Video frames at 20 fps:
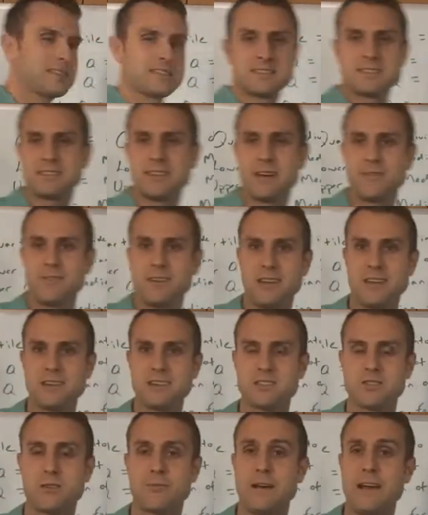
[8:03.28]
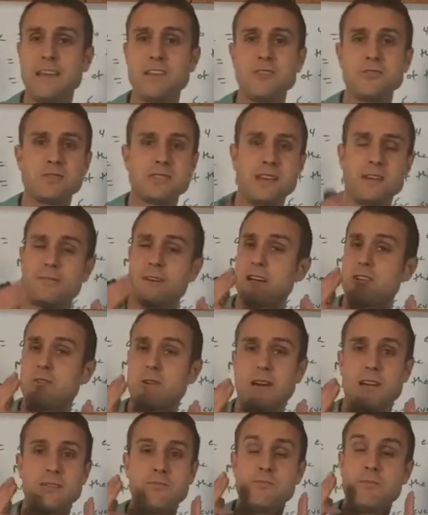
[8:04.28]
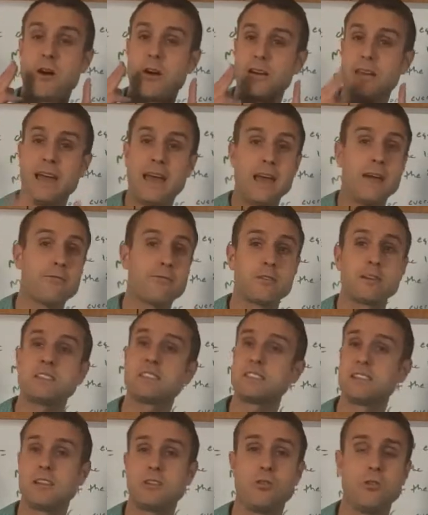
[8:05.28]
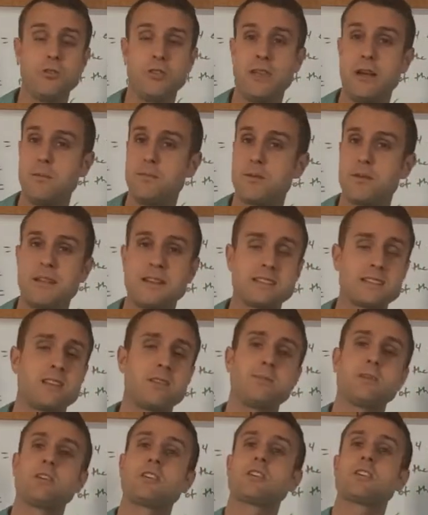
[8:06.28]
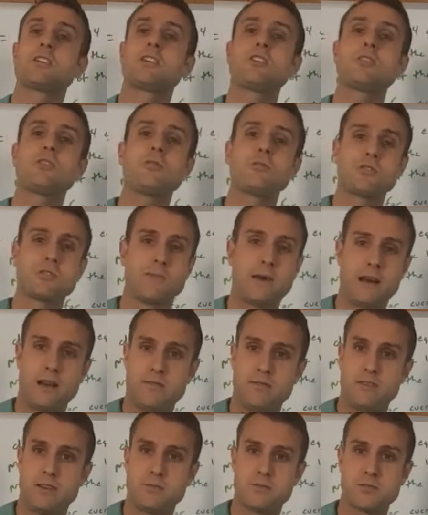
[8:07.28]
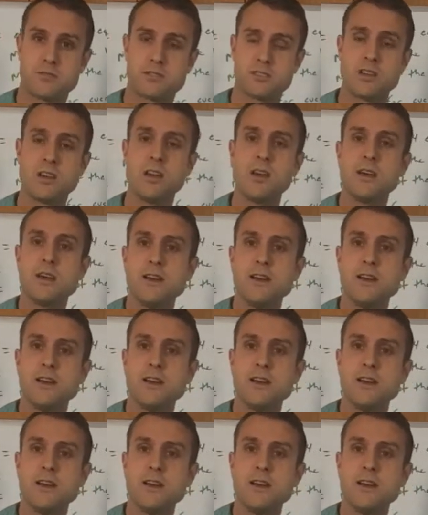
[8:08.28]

to 70. So if I try to mark every single number, that's going to be a huge amount of numbers.